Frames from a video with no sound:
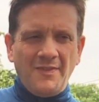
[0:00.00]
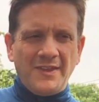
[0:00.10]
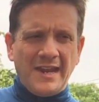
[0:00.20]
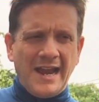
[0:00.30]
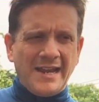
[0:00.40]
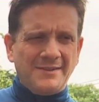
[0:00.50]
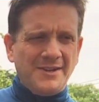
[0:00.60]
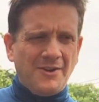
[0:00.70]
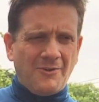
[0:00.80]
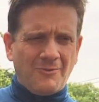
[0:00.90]
that I
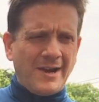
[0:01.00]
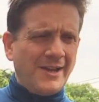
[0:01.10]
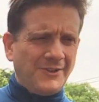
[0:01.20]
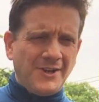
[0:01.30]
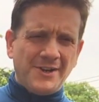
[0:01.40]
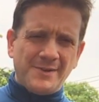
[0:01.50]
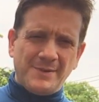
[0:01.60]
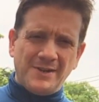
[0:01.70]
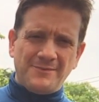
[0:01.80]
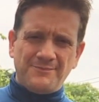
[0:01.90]
had railed on
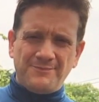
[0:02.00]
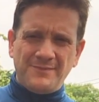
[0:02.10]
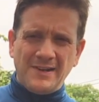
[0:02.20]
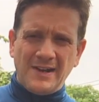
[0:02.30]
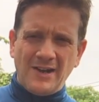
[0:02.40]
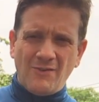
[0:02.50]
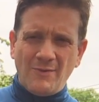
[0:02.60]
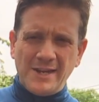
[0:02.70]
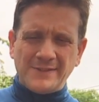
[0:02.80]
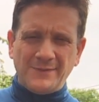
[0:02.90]
about how
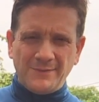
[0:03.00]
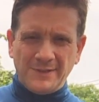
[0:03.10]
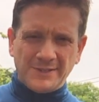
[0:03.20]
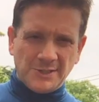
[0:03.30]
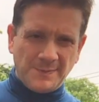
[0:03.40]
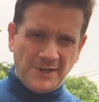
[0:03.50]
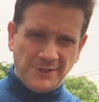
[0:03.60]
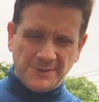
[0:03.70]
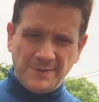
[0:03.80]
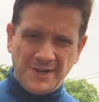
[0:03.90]
wasteful it was to spend all
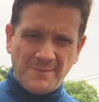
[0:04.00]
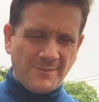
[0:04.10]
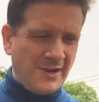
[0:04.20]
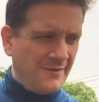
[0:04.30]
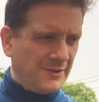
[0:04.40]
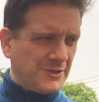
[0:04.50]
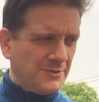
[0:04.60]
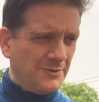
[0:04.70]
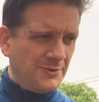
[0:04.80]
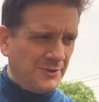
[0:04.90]
this money on private
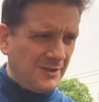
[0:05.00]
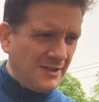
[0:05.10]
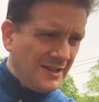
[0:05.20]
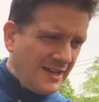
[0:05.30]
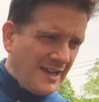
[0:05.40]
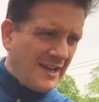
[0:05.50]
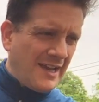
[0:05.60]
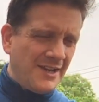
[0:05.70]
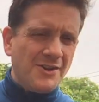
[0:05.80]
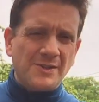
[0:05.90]
school,
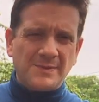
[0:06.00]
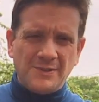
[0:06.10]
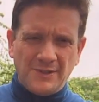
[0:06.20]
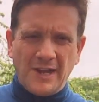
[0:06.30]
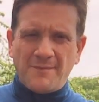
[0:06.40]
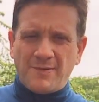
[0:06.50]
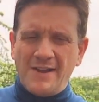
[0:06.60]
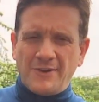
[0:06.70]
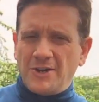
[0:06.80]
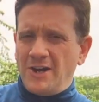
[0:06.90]
and there's a lot of
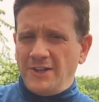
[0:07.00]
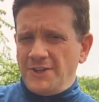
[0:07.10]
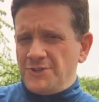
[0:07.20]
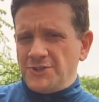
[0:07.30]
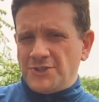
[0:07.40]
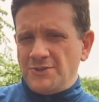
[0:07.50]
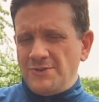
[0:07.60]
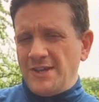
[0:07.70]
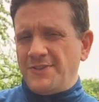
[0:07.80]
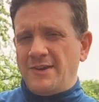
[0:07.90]
private colleges
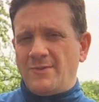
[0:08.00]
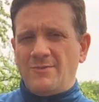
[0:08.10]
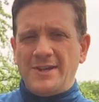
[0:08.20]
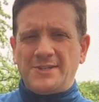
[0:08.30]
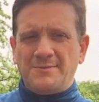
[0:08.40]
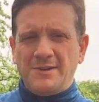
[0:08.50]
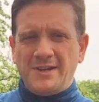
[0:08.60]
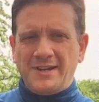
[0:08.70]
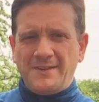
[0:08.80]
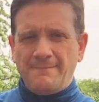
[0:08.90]
too that I thought were a waste of
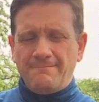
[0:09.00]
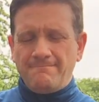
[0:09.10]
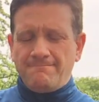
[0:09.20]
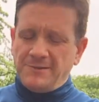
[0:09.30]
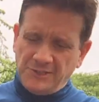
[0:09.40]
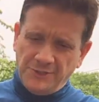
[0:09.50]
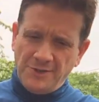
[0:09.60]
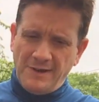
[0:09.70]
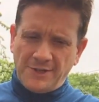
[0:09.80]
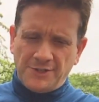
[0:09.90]
money, still
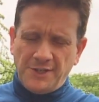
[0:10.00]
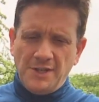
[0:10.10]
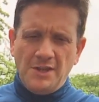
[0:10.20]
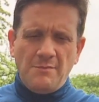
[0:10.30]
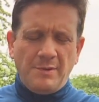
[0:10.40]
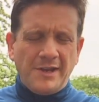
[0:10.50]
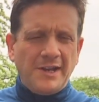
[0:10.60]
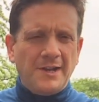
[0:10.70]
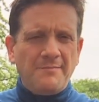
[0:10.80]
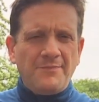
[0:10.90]
do actually.
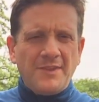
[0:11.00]
But